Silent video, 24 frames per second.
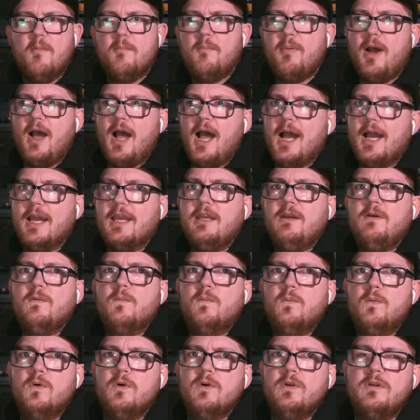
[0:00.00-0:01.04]
but I
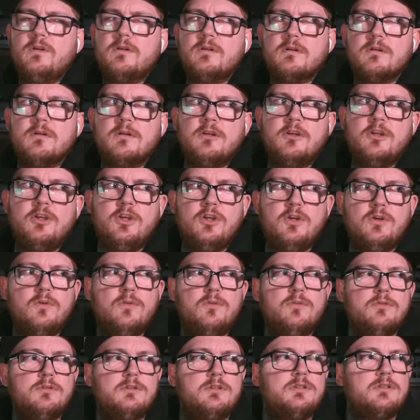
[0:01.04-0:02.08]
would
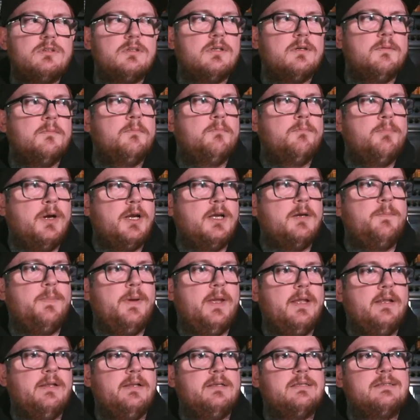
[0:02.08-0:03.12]
use bug
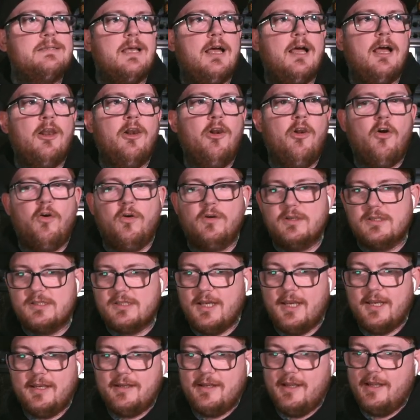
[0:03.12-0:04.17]
pins
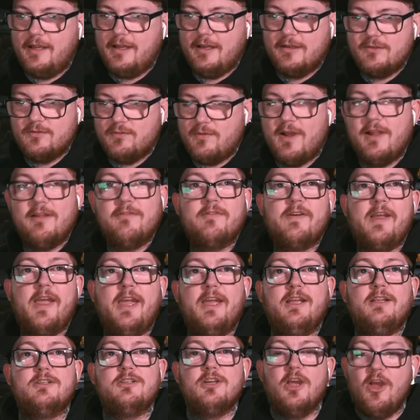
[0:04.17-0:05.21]
alongside like a twelve
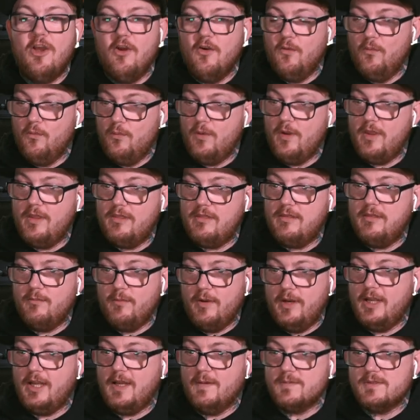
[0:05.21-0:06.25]
gauge with
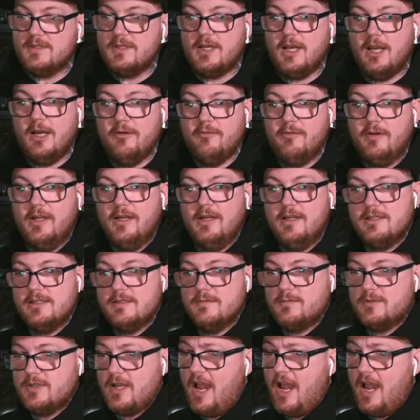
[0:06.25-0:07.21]
when it comes to colour realism.